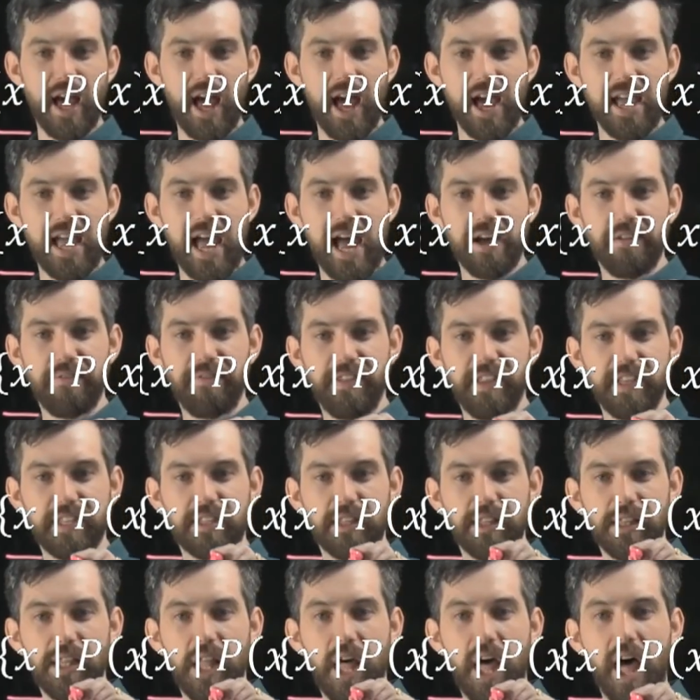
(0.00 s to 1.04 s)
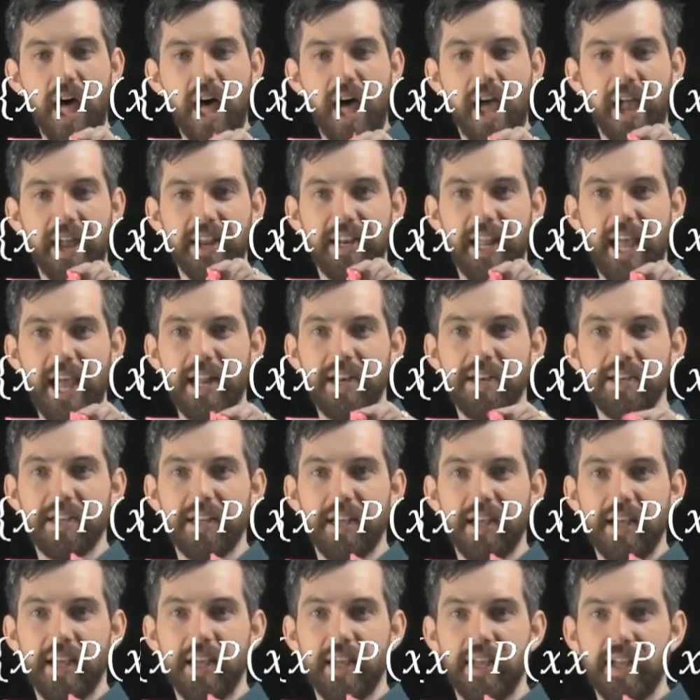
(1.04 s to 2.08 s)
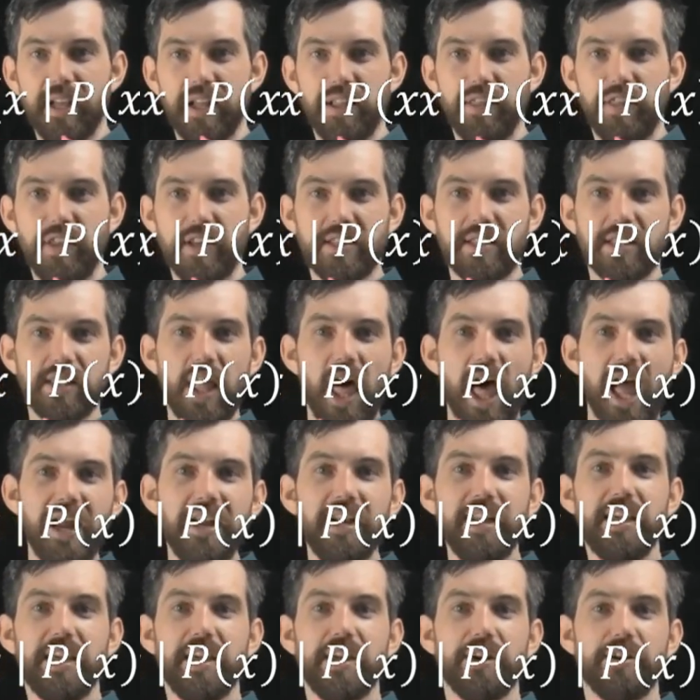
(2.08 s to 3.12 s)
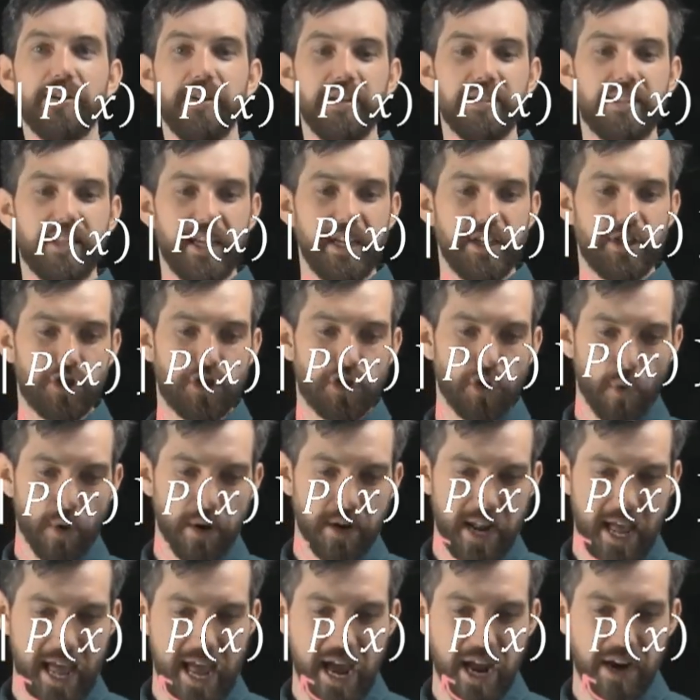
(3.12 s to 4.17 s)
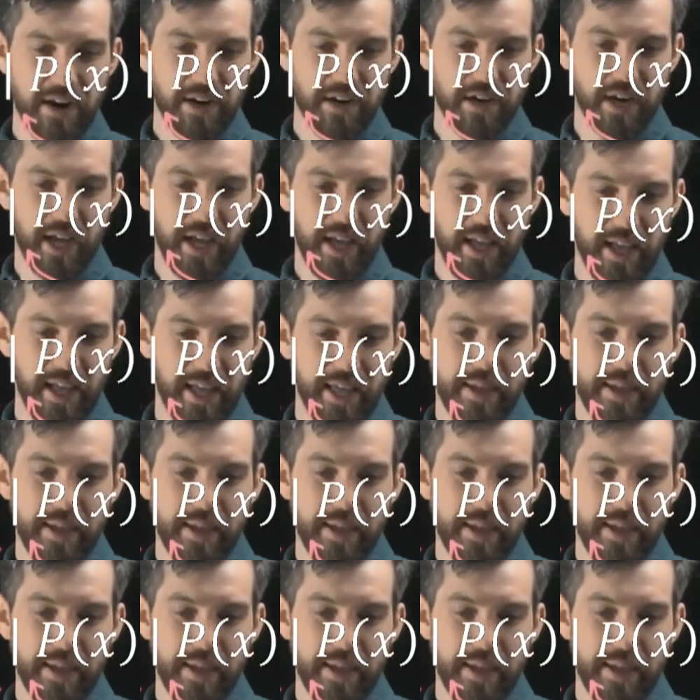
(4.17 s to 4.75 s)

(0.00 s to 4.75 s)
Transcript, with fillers: I have this line, and this line here is a shorthand.